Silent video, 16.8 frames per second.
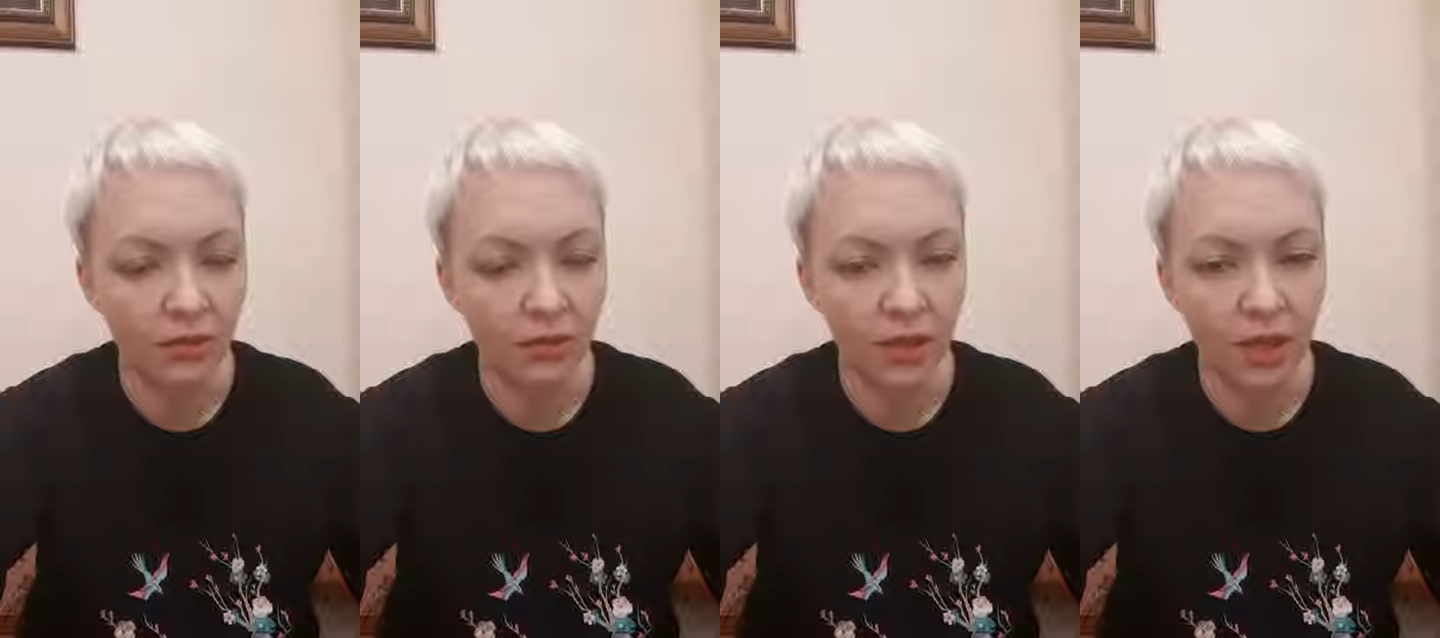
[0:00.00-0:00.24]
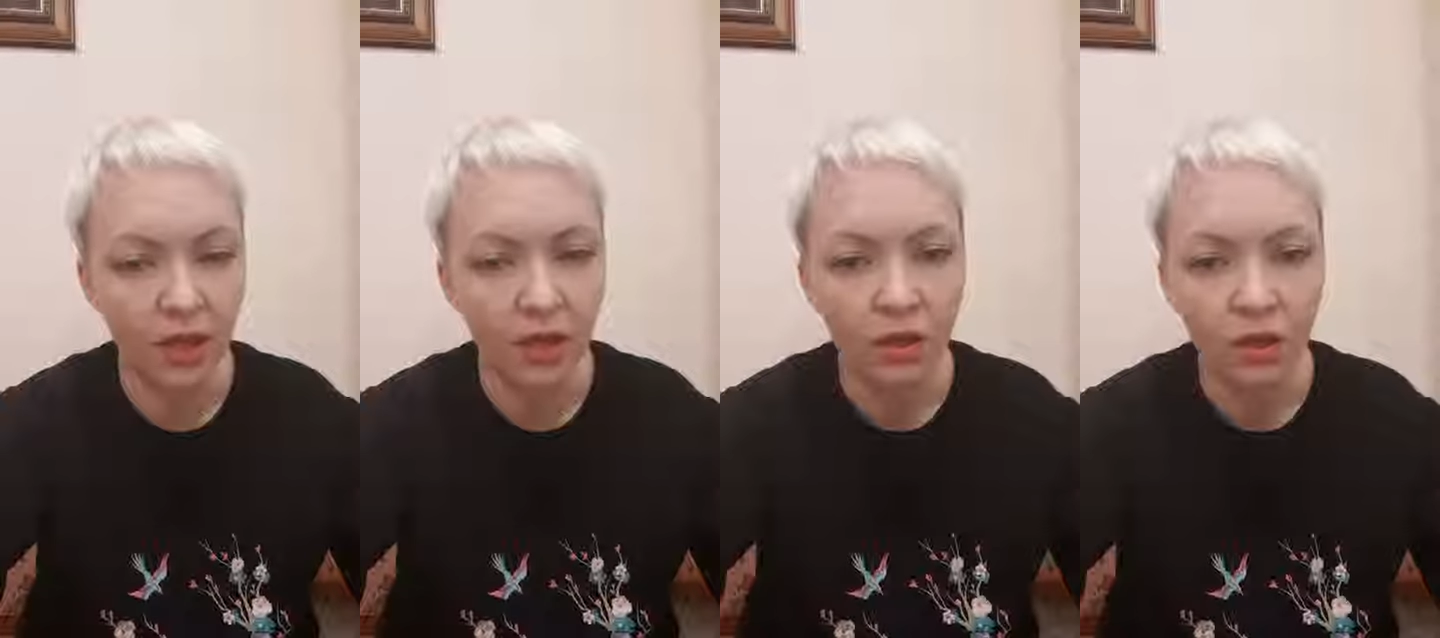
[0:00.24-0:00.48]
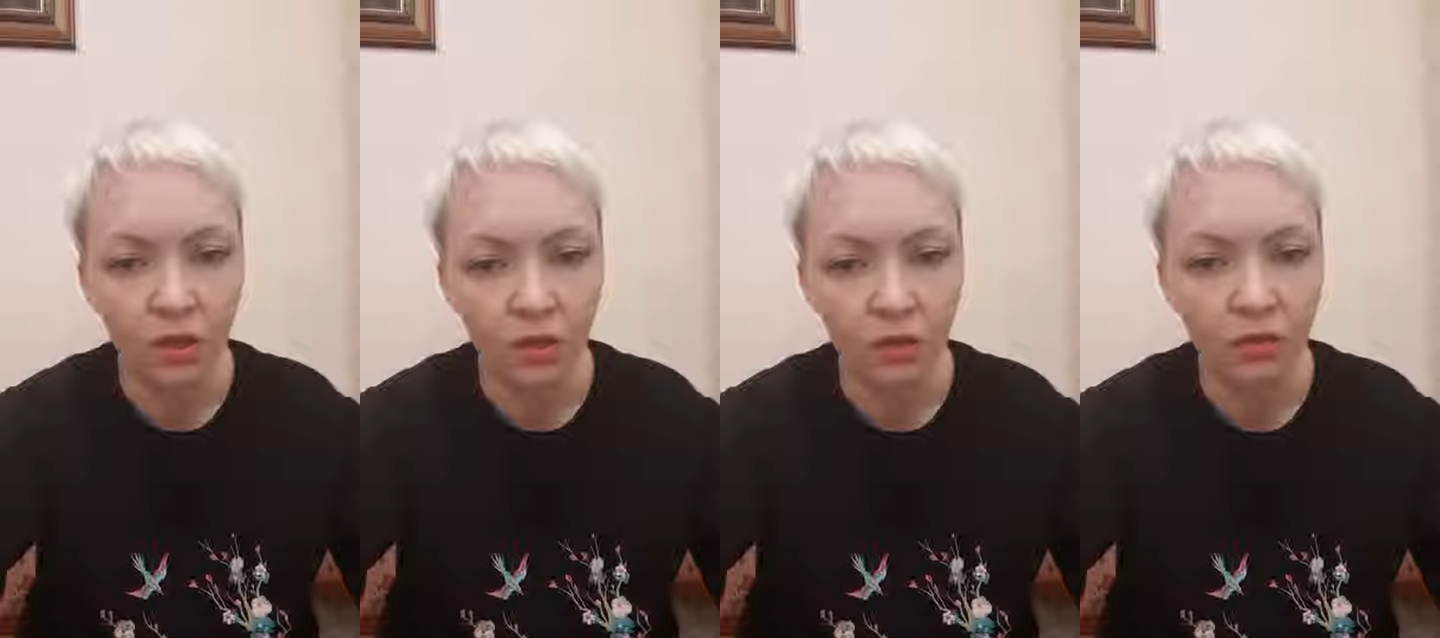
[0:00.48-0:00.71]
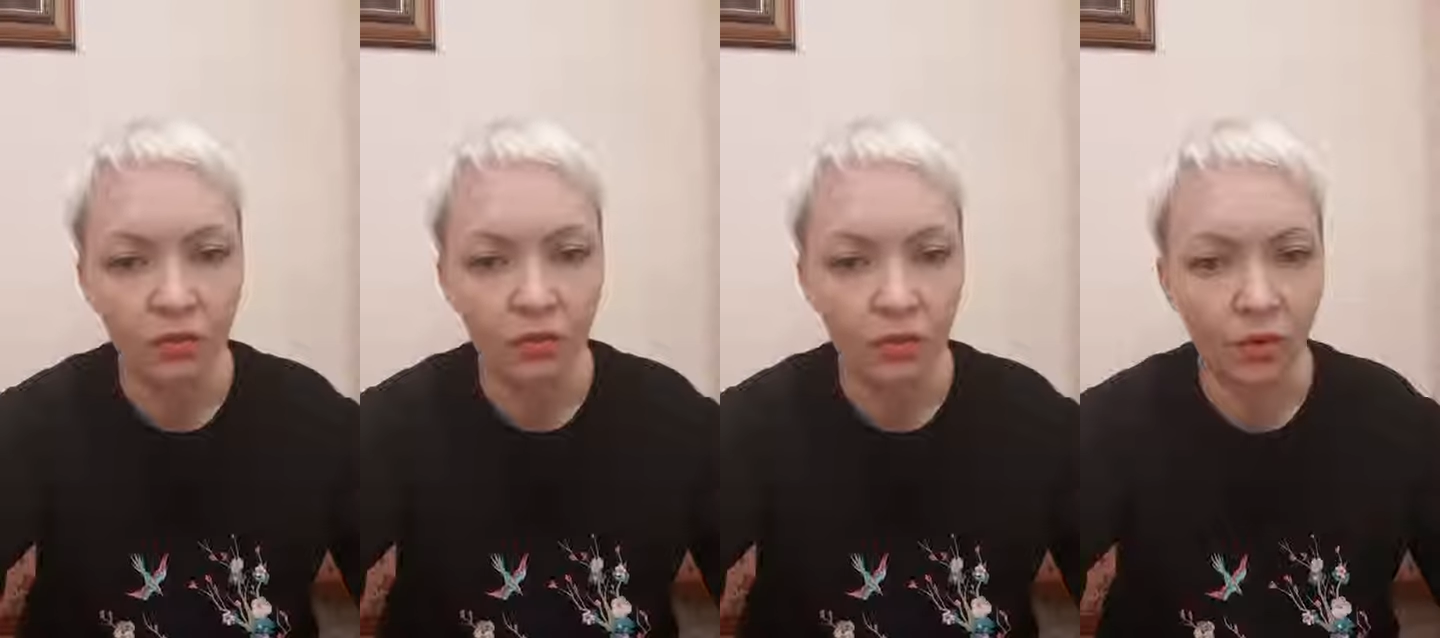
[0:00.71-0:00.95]
thank
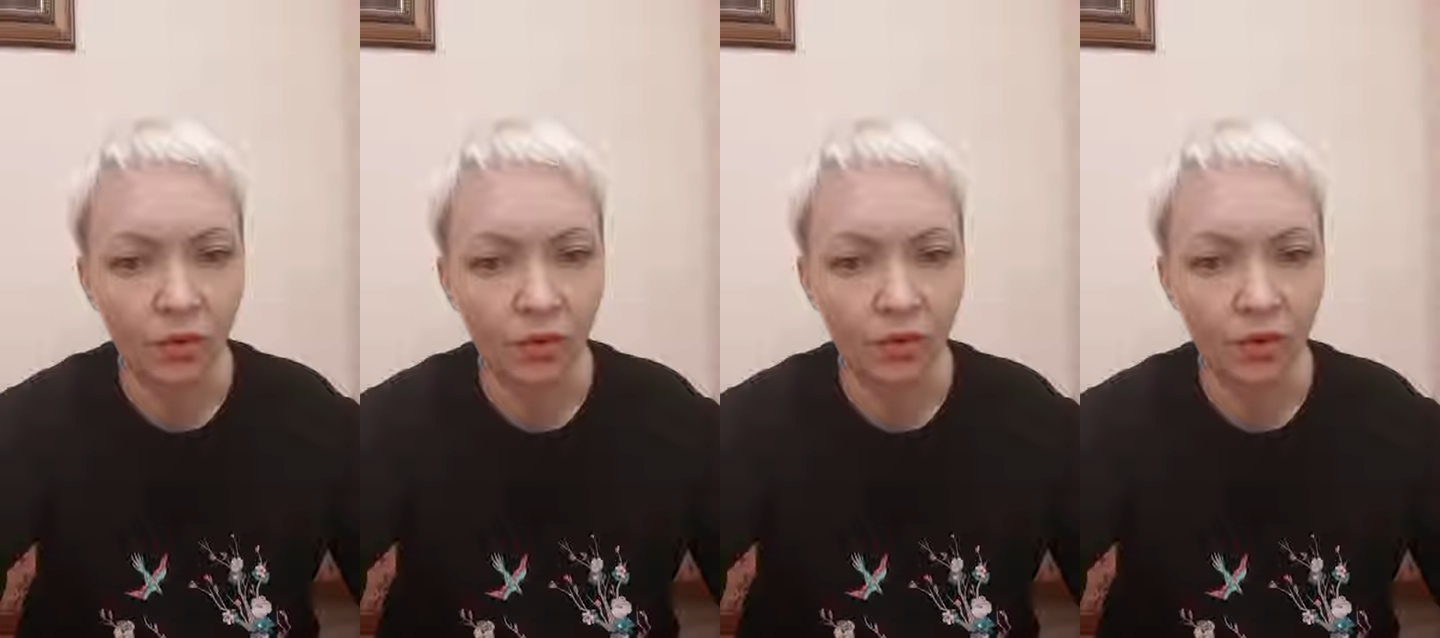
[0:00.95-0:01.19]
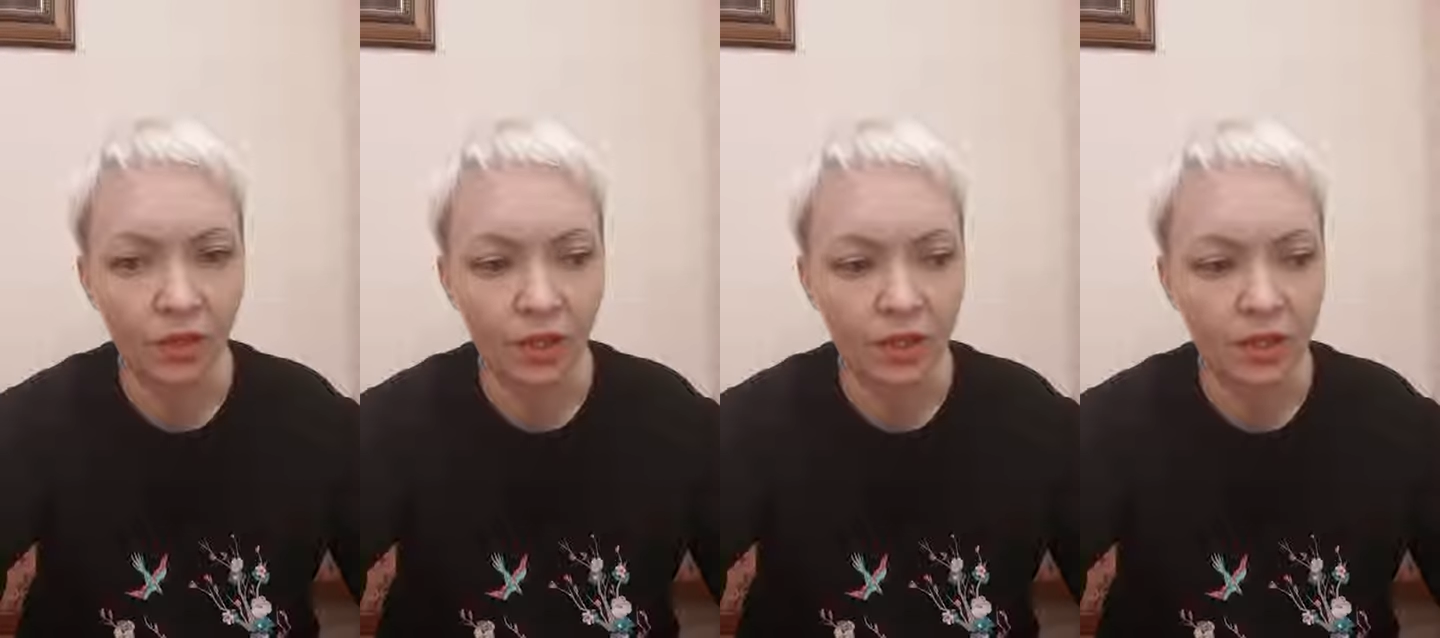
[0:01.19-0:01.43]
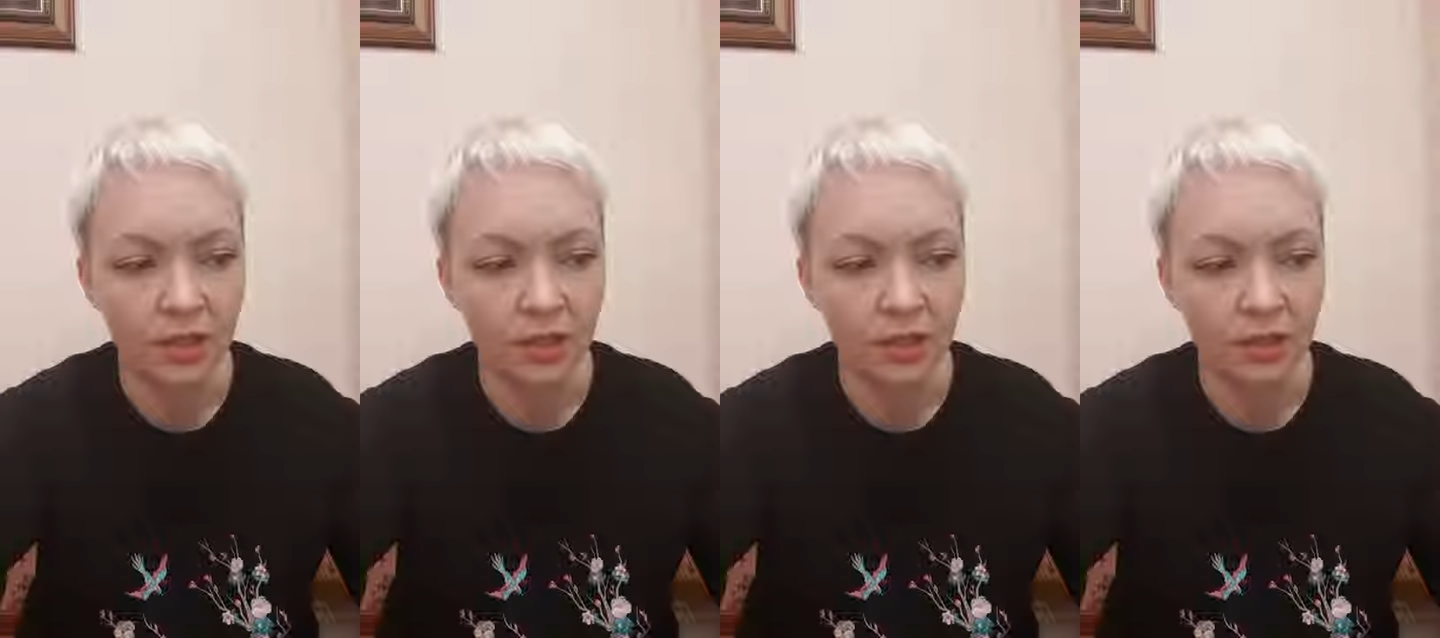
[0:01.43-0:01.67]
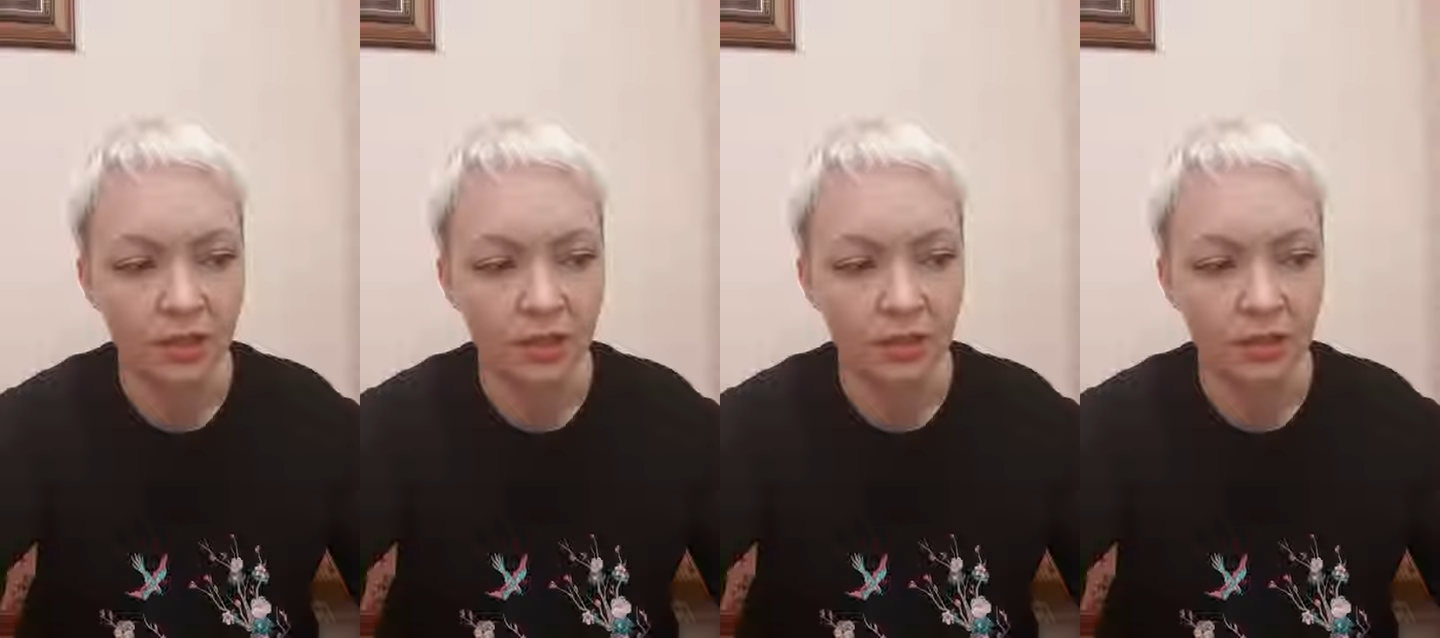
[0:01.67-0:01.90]
you for
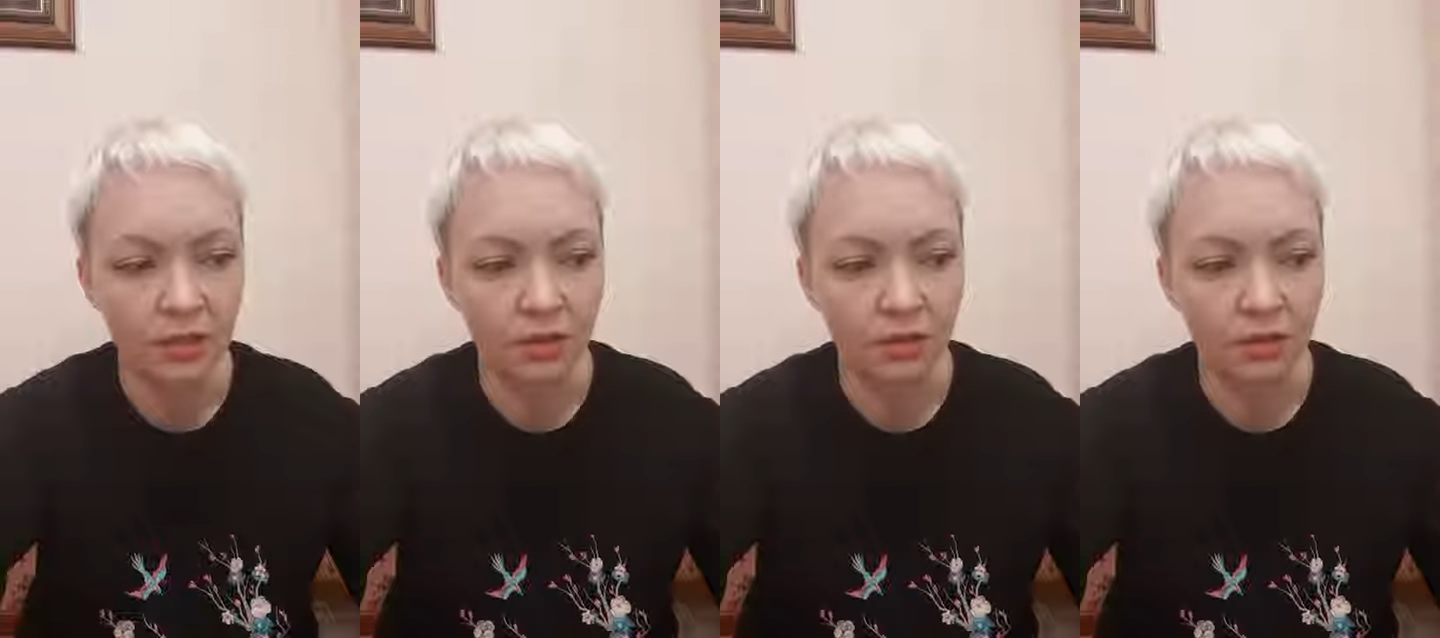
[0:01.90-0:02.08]
this